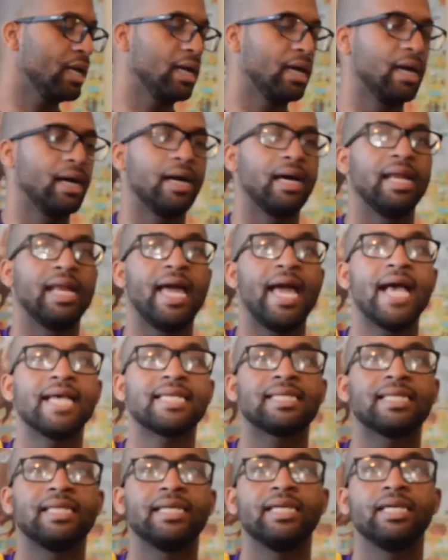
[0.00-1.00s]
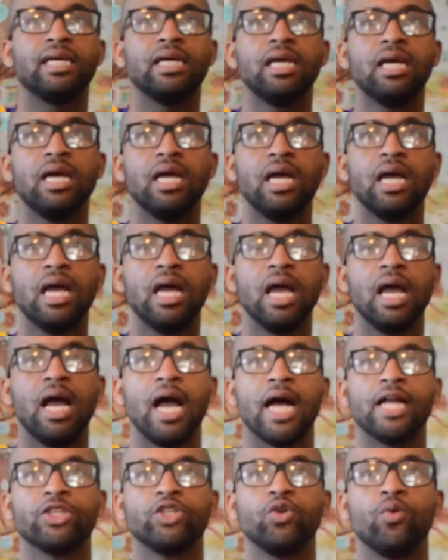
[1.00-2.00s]
Lastly,
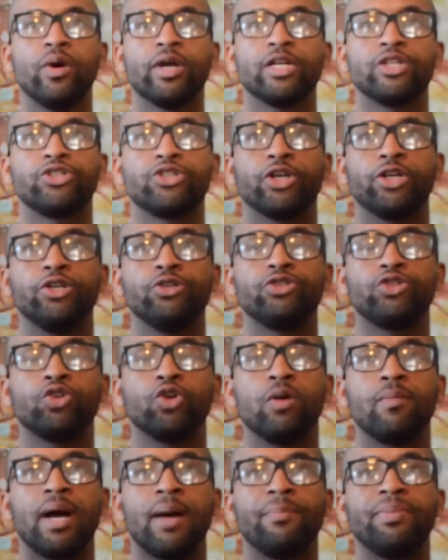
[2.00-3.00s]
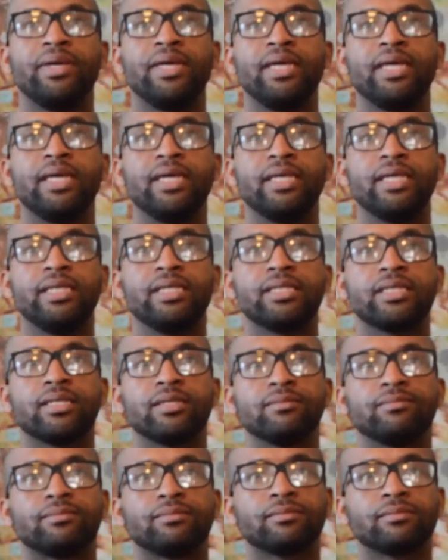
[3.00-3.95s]
I do want to show you 2 of my PEs.